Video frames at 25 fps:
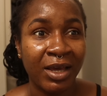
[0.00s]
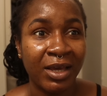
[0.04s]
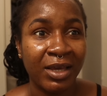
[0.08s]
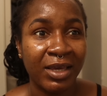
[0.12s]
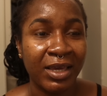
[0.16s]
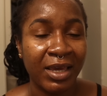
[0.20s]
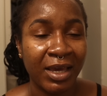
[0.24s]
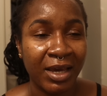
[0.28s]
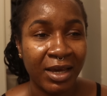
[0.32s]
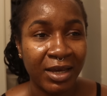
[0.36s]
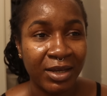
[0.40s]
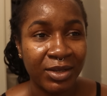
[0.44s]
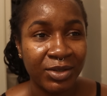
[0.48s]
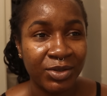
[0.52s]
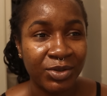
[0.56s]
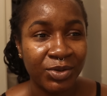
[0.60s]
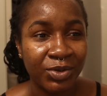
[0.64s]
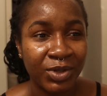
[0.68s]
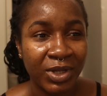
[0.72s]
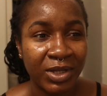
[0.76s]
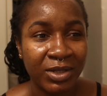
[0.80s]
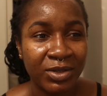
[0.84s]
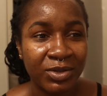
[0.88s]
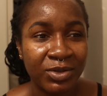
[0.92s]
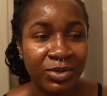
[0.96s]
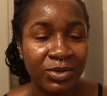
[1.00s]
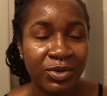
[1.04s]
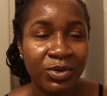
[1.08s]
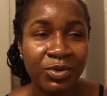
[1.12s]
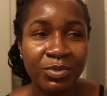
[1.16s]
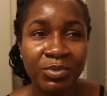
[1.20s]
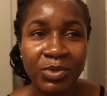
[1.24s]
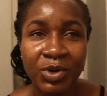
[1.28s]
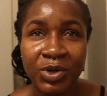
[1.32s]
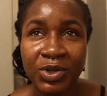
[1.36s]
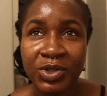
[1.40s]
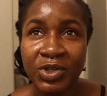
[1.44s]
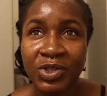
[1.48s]
Yeah, so there's so
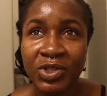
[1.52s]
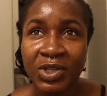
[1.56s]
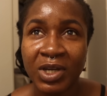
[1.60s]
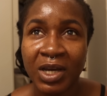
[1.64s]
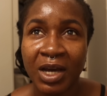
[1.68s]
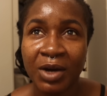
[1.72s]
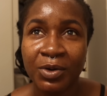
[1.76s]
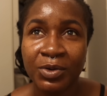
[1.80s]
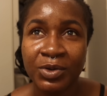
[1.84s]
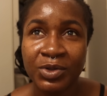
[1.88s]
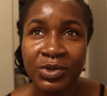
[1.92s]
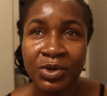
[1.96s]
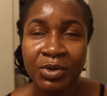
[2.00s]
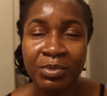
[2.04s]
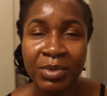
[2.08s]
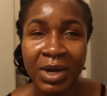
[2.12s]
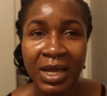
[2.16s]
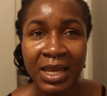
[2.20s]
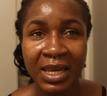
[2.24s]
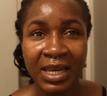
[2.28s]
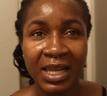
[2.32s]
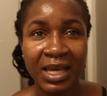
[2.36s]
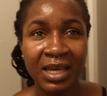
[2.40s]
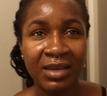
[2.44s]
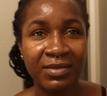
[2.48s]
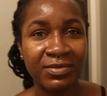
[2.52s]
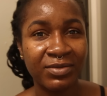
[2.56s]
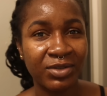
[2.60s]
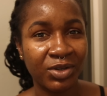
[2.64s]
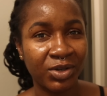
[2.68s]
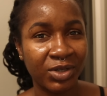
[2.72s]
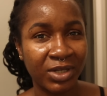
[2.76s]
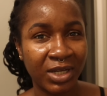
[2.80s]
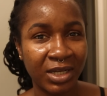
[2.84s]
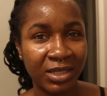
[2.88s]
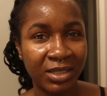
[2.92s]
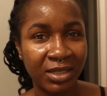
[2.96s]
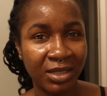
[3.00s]
much. I was on my life the
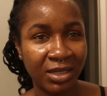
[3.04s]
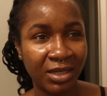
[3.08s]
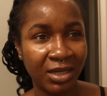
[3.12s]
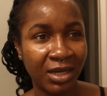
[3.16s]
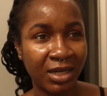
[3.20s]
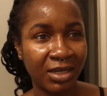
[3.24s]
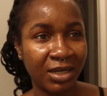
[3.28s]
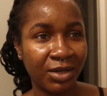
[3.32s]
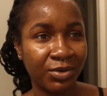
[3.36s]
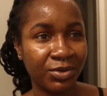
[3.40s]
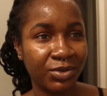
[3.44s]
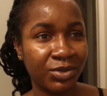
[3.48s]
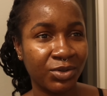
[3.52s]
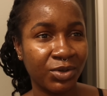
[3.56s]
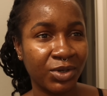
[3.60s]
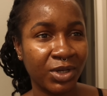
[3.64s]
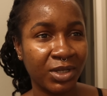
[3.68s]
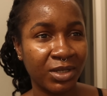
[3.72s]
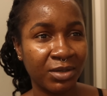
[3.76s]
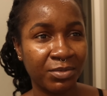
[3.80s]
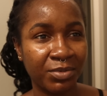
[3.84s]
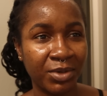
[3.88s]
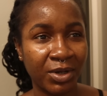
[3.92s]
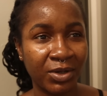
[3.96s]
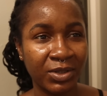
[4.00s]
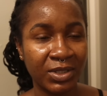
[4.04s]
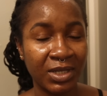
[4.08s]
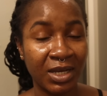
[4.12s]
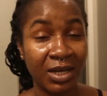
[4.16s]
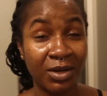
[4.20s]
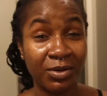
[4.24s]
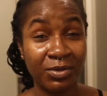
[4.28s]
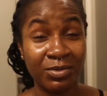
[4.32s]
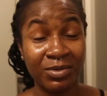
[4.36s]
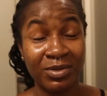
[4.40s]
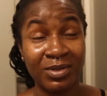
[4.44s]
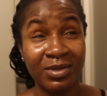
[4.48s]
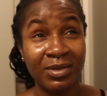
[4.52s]
other day and I was talking about
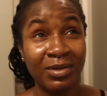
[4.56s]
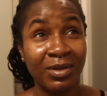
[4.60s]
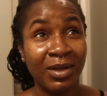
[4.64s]
how